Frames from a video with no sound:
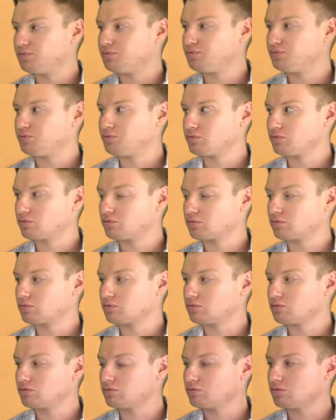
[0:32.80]

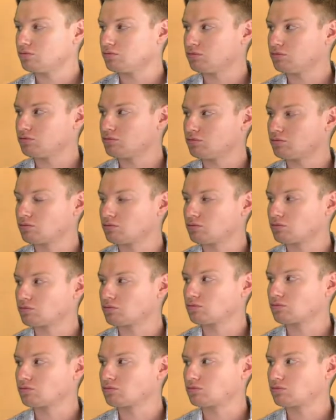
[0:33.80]

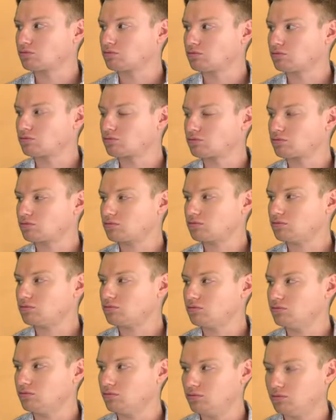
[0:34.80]

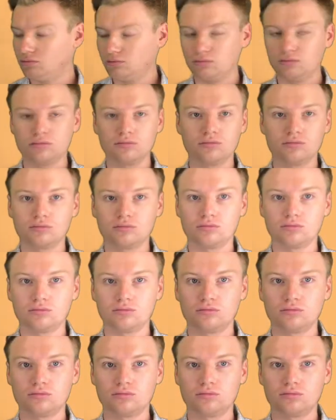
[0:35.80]

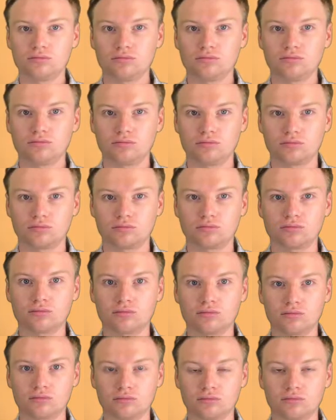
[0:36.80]

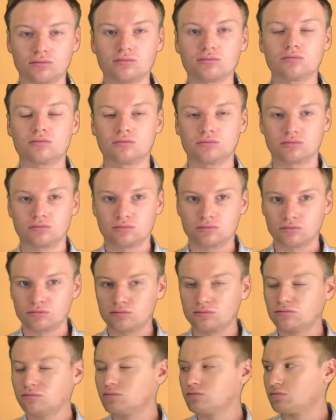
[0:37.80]

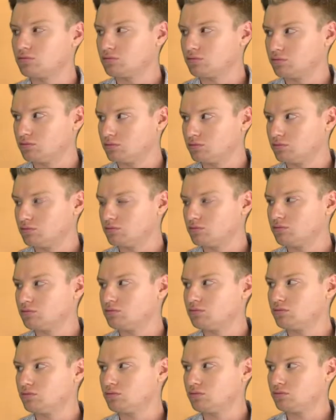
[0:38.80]

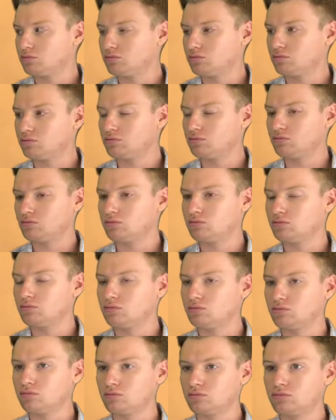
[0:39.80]
[no speech]